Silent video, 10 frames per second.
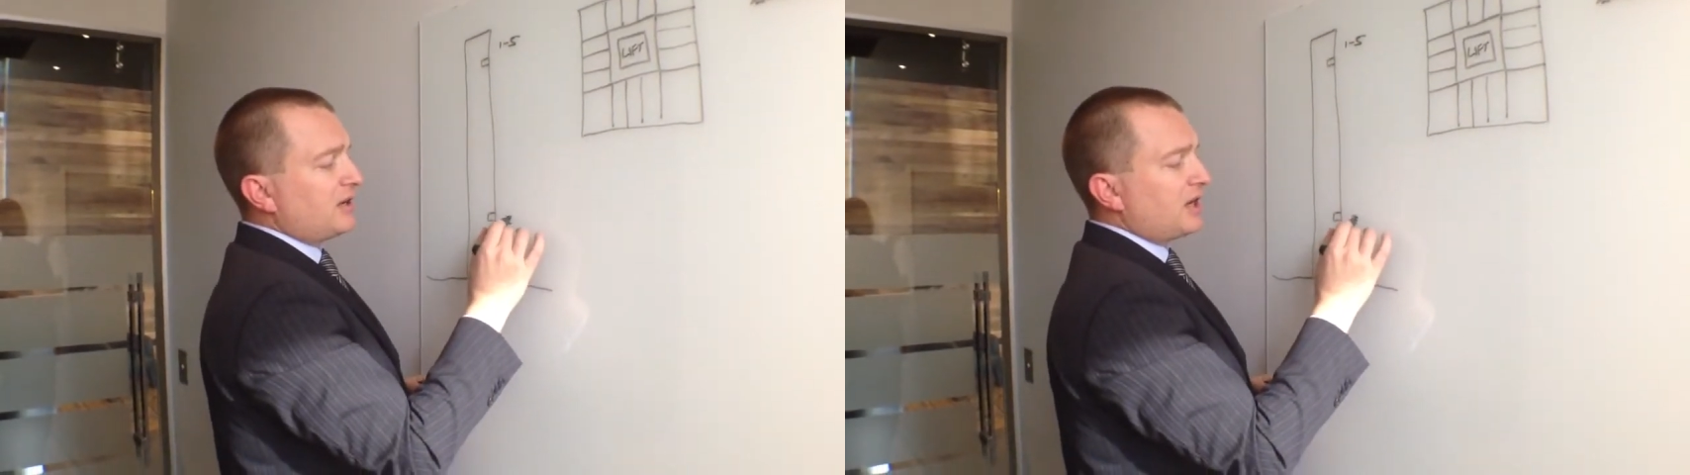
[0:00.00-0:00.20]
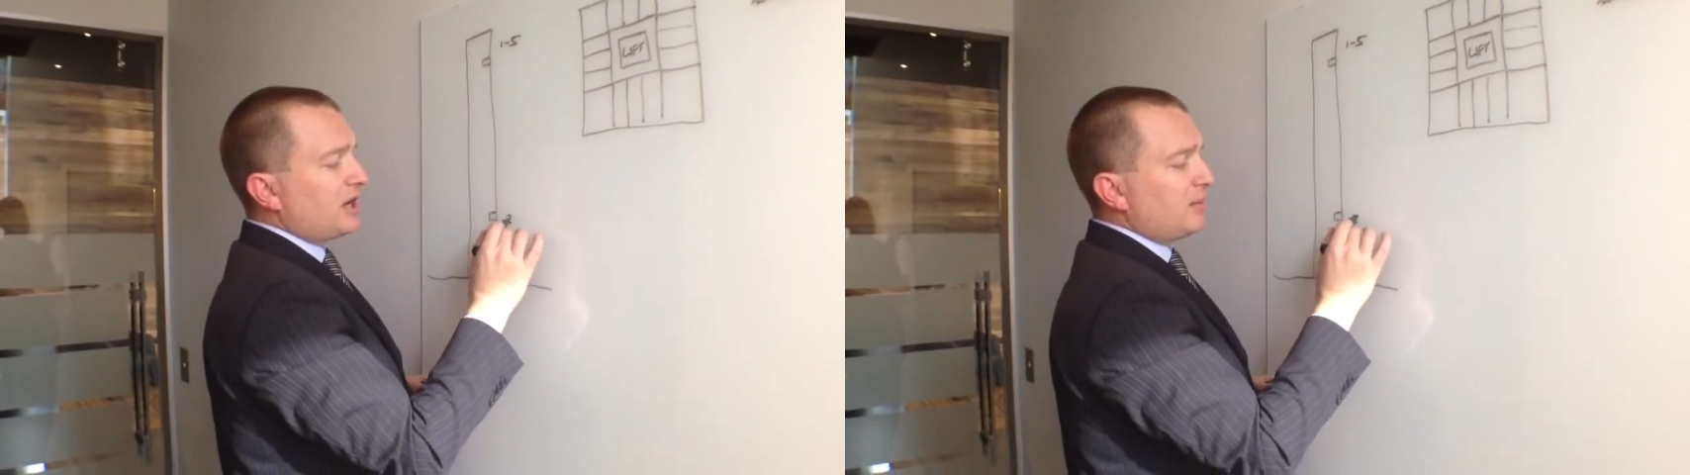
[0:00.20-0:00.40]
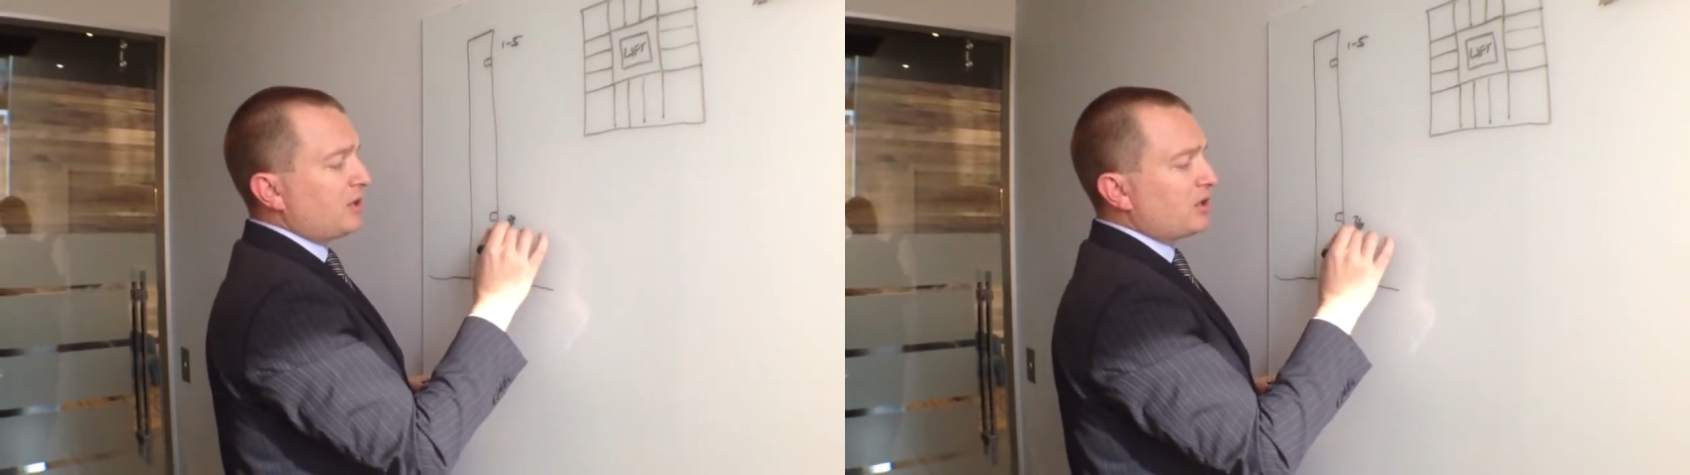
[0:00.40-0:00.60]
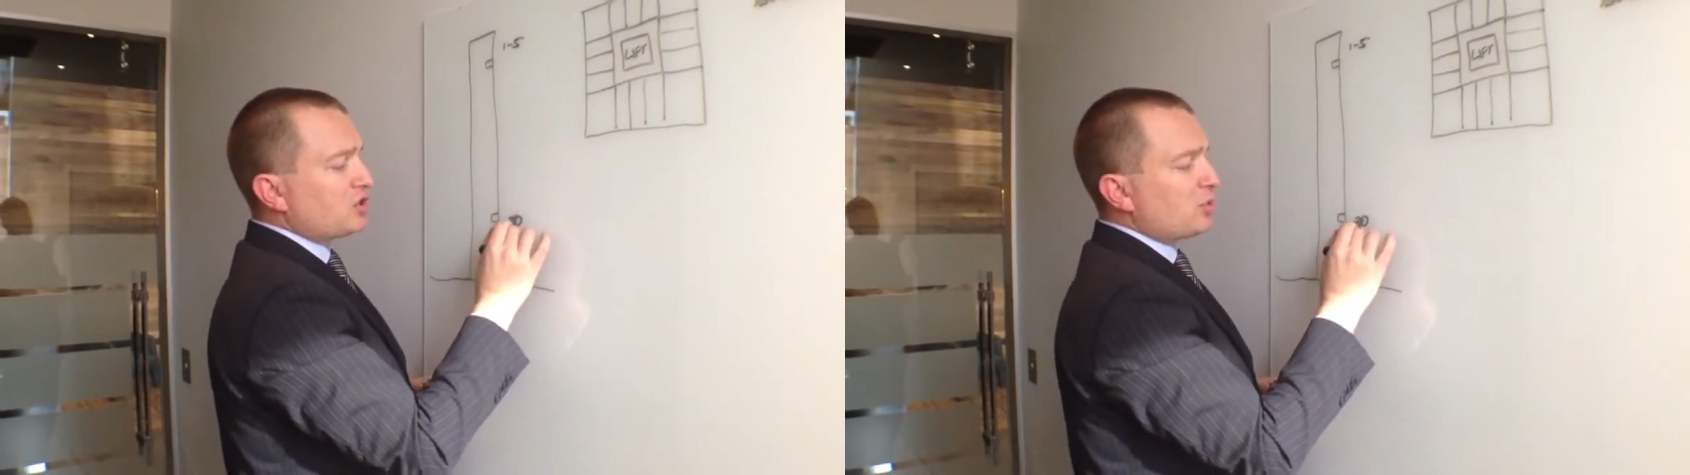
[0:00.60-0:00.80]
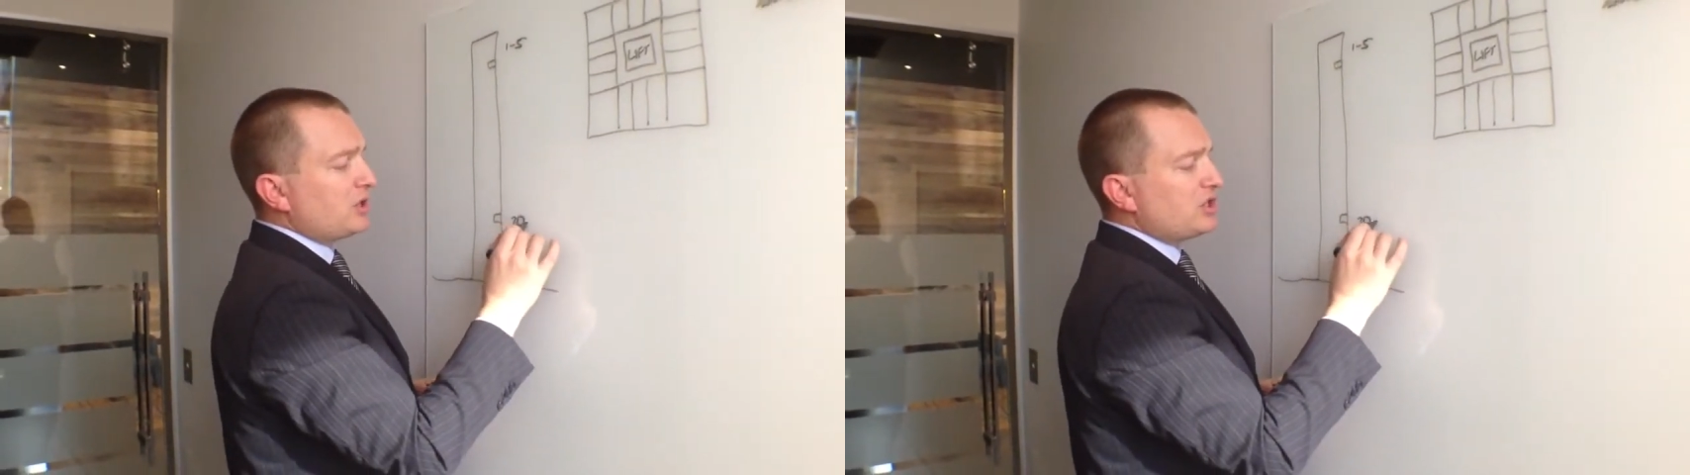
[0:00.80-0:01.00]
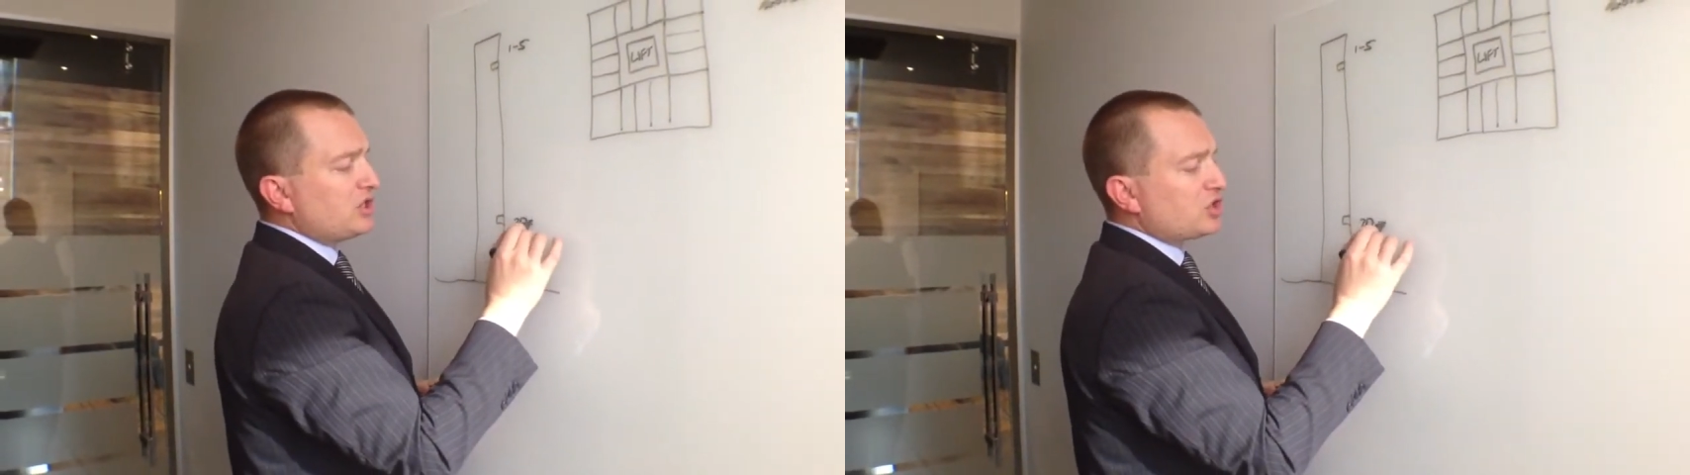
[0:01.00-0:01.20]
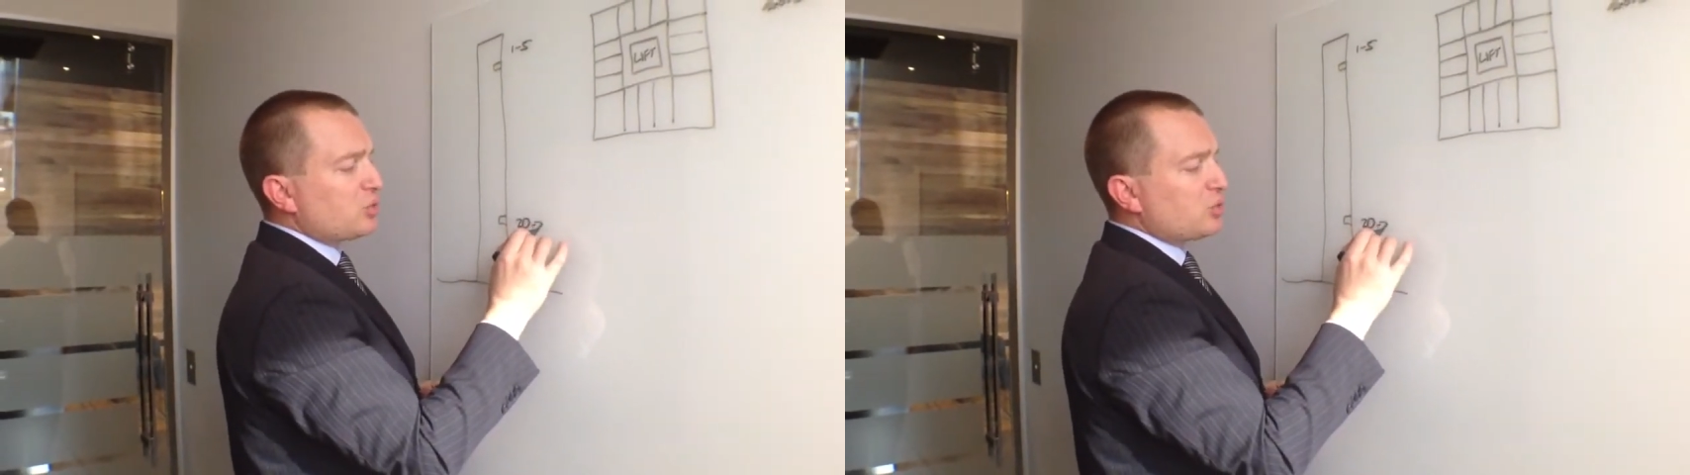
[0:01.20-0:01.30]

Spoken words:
20 to